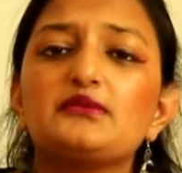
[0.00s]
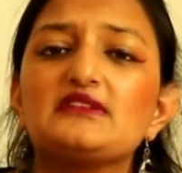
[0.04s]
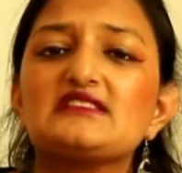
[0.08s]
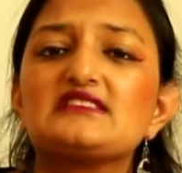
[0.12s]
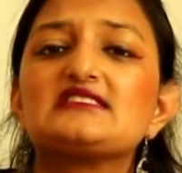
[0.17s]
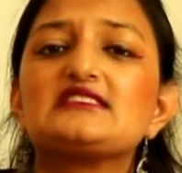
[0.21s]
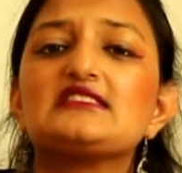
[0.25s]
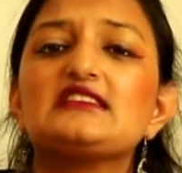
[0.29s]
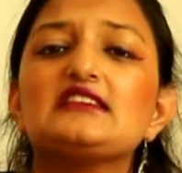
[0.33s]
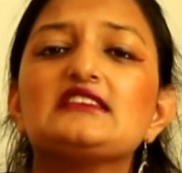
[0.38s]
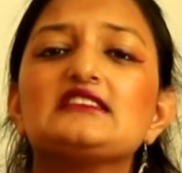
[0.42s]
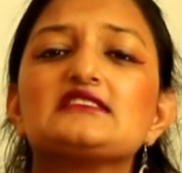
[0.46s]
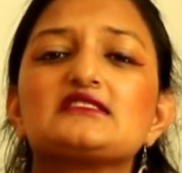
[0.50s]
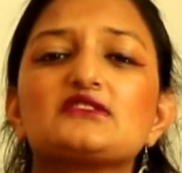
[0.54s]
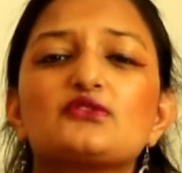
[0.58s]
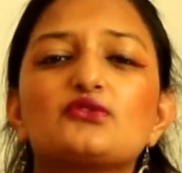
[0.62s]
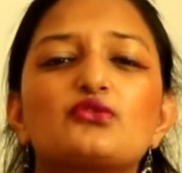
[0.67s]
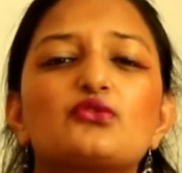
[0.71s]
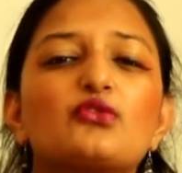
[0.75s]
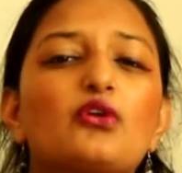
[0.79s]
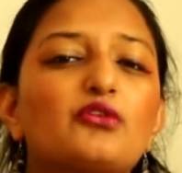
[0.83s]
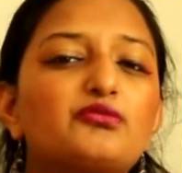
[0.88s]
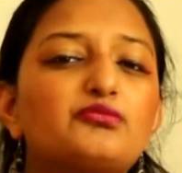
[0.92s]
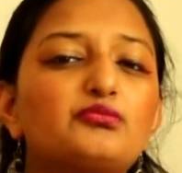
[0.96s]
Jupiter we
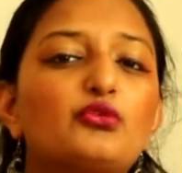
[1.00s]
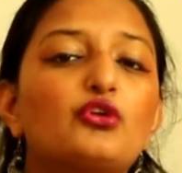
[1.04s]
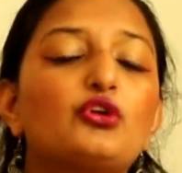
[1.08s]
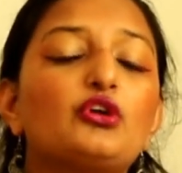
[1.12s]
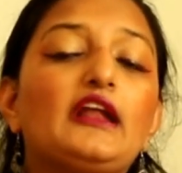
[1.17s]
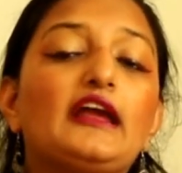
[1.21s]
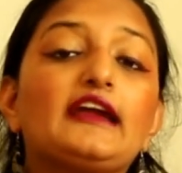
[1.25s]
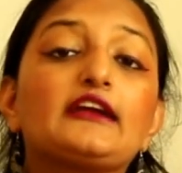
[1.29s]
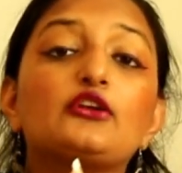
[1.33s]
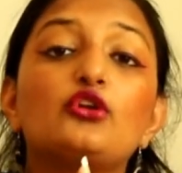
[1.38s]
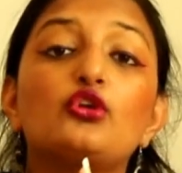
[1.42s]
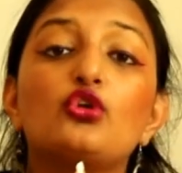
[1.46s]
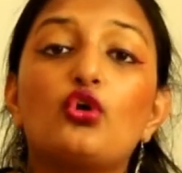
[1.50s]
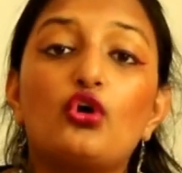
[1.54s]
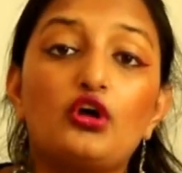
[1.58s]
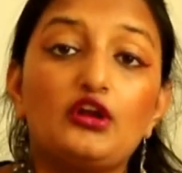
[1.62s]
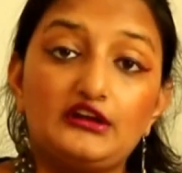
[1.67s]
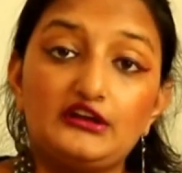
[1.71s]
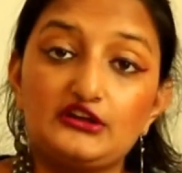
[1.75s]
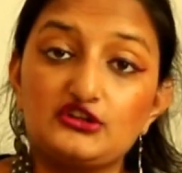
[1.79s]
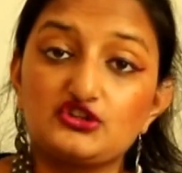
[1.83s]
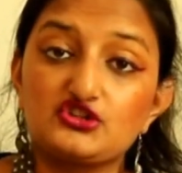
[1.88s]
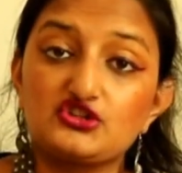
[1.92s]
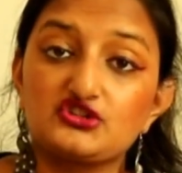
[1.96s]
see is a guru of more
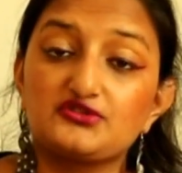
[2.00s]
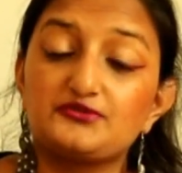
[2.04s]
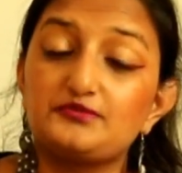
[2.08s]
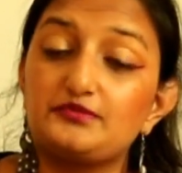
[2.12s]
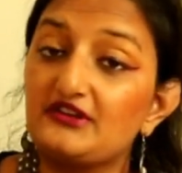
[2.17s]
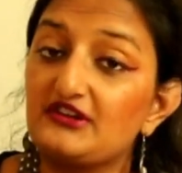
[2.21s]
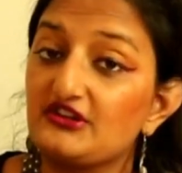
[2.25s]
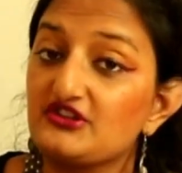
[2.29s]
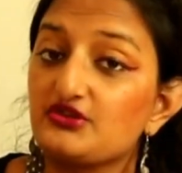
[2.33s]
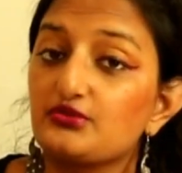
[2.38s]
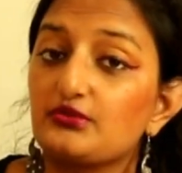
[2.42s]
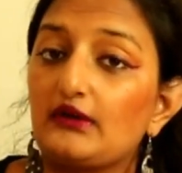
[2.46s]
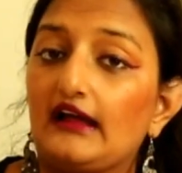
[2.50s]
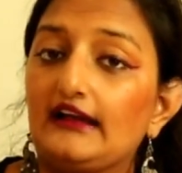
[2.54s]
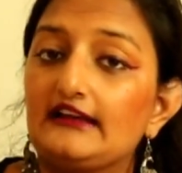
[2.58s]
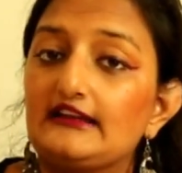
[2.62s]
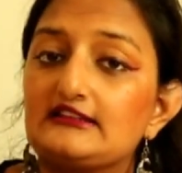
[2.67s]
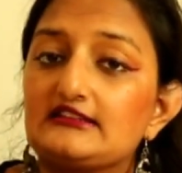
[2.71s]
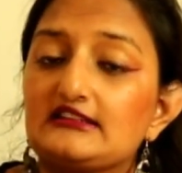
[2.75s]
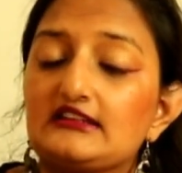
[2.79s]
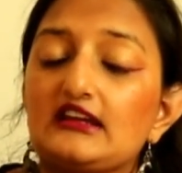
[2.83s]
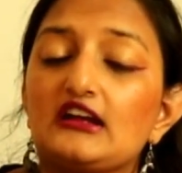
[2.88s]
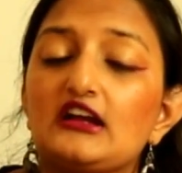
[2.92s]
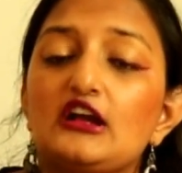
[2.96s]
like knowledge,
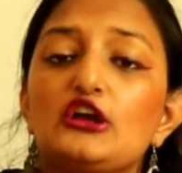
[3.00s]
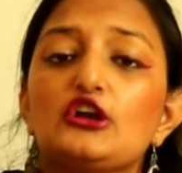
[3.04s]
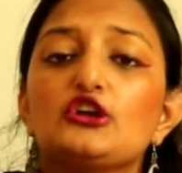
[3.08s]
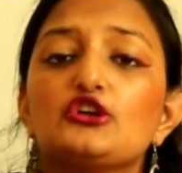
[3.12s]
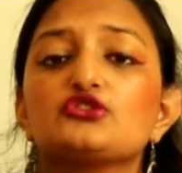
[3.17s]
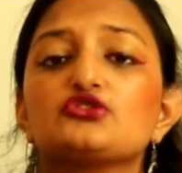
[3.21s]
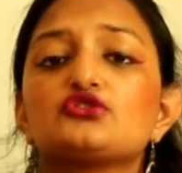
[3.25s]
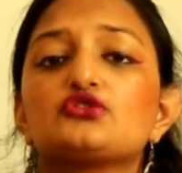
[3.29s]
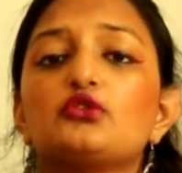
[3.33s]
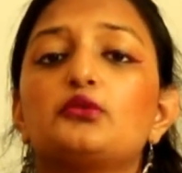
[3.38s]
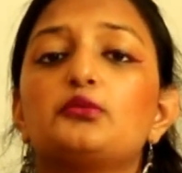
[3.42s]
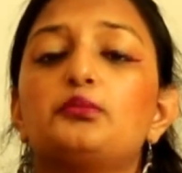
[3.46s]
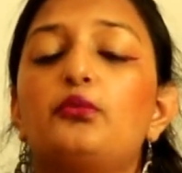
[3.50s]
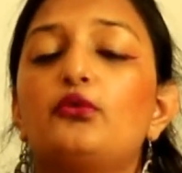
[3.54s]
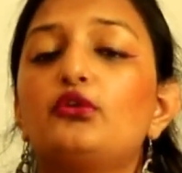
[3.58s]
spirituality.